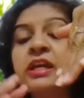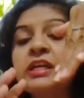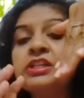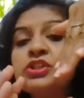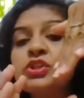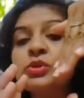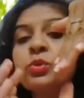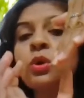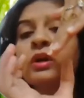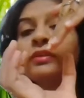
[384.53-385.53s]

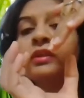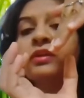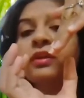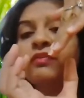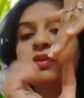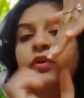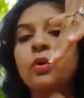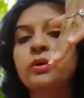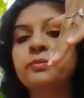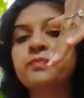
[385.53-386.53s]
into the
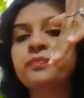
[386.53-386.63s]
nephron.